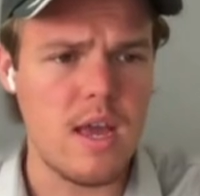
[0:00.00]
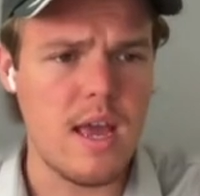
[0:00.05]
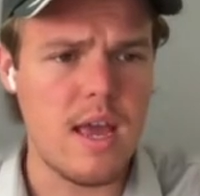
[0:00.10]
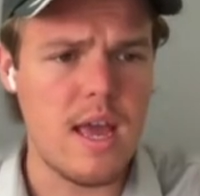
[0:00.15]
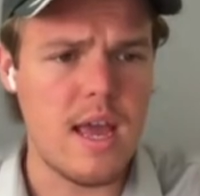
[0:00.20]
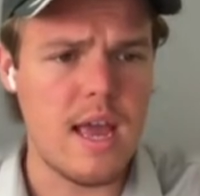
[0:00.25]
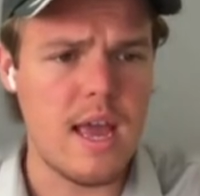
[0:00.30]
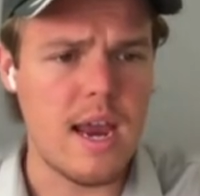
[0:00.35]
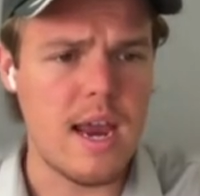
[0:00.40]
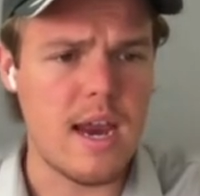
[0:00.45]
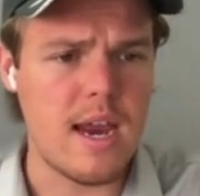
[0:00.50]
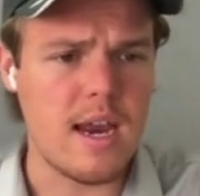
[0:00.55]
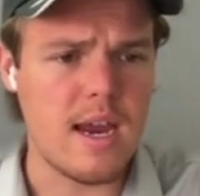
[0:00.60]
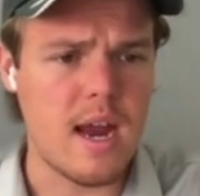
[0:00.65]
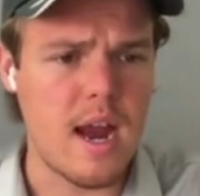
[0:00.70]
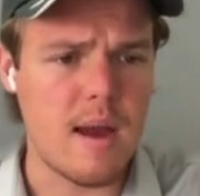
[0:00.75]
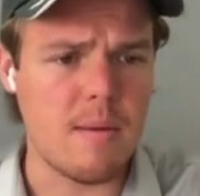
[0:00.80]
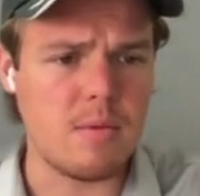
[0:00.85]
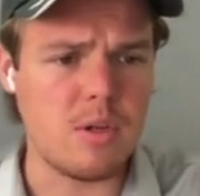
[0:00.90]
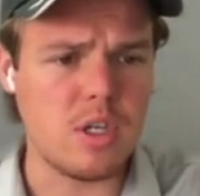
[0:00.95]
and
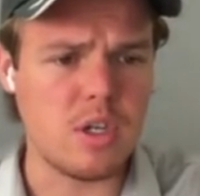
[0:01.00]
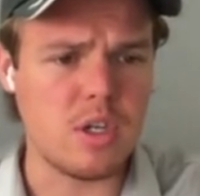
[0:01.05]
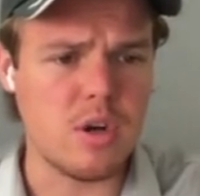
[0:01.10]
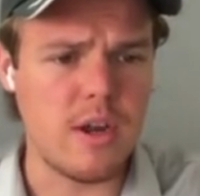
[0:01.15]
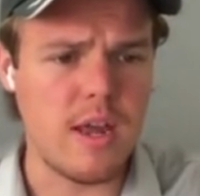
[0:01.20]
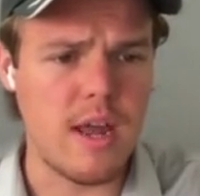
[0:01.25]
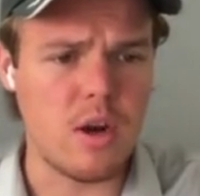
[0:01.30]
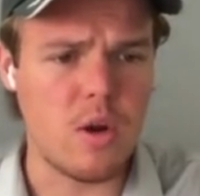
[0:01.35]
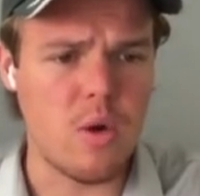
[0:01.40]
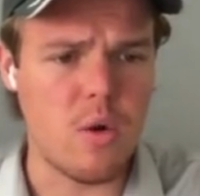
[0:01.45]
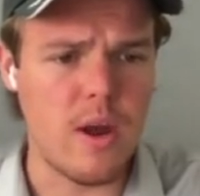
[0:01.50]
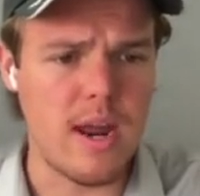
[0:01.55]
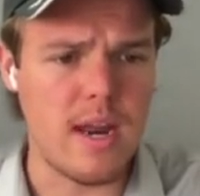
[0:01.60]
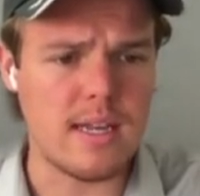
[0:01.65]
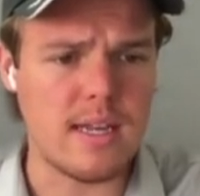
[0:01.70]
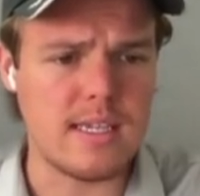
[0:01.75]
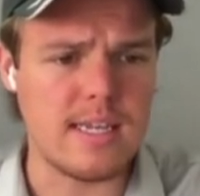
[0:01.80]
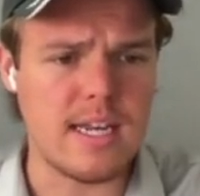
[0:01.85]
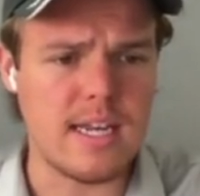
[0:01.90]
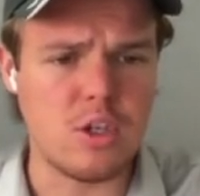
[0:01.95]
I'm just going to go ahead
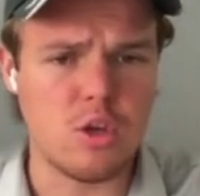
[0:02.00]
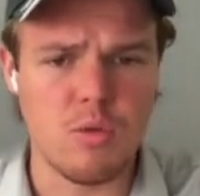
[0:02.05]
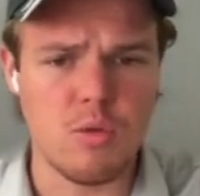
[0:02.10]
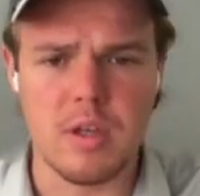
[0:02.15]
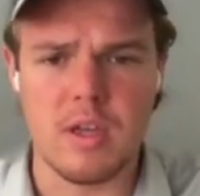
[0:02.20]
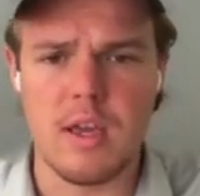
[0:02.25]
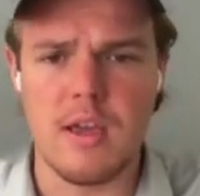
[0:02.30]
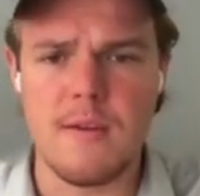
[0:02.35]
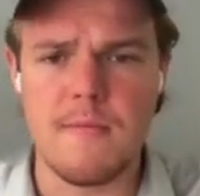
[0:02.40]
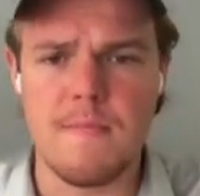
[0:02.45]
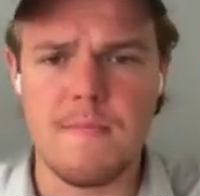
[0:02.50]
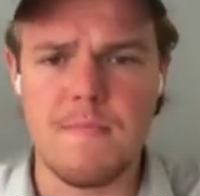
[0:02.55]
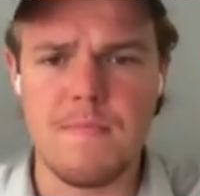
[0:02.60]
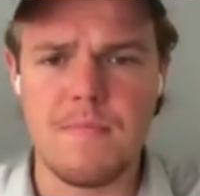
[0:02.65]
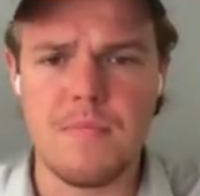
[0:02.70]
and say duplicate.